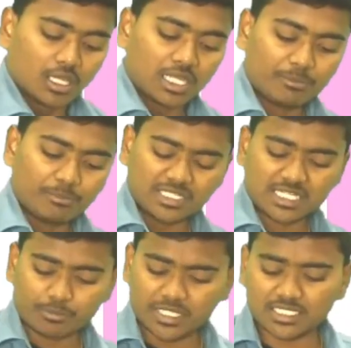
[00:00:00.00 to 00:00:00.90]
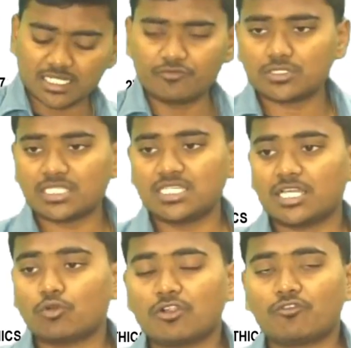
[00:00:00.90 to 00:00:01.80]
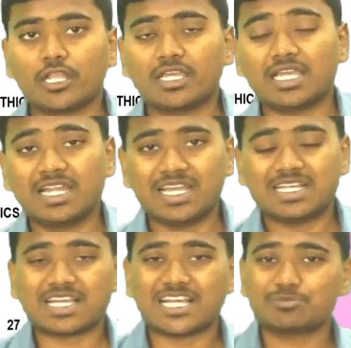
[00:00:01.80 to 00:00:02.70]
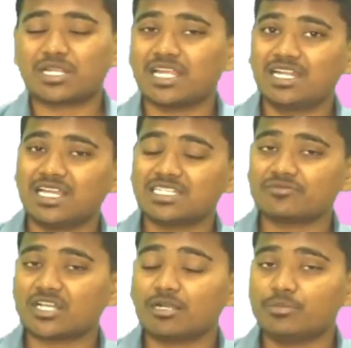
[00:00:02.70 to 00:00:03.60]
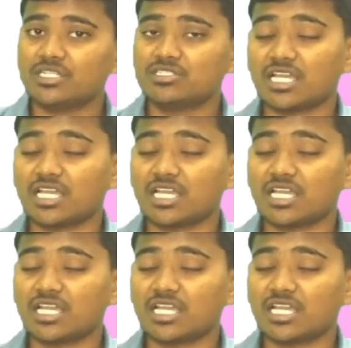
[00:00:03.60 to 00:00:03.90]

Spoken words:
Companies Act. Basically, if you see here, we are following Ind AS. As per Ind AS, if the company is an